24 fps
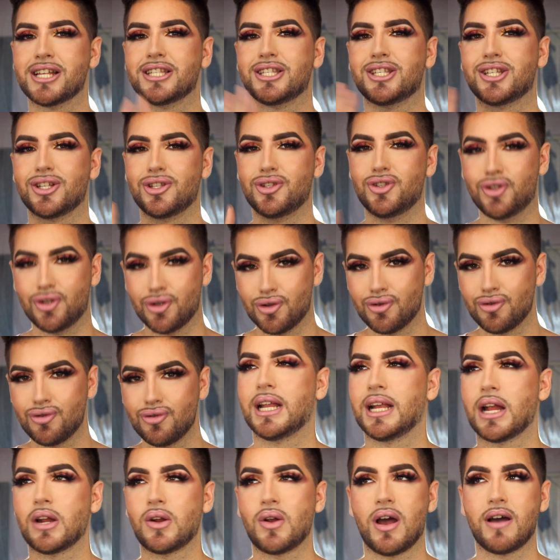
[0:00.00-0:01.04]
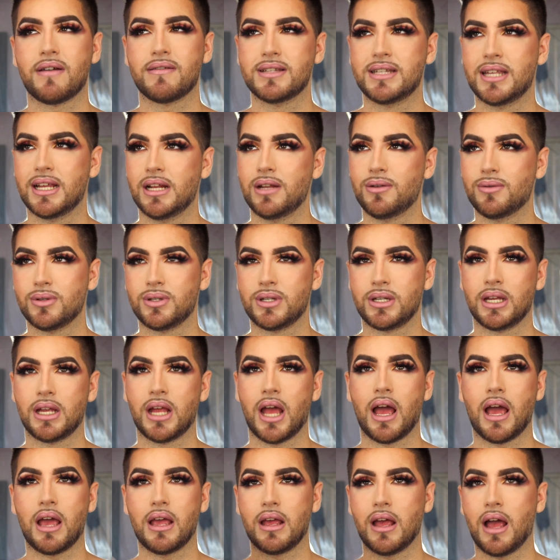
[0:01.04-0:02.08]
to do and I don't have a daily routine
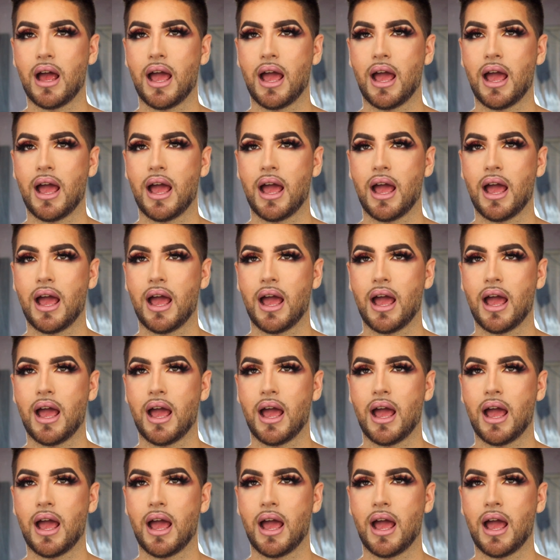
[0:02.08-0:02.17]
I,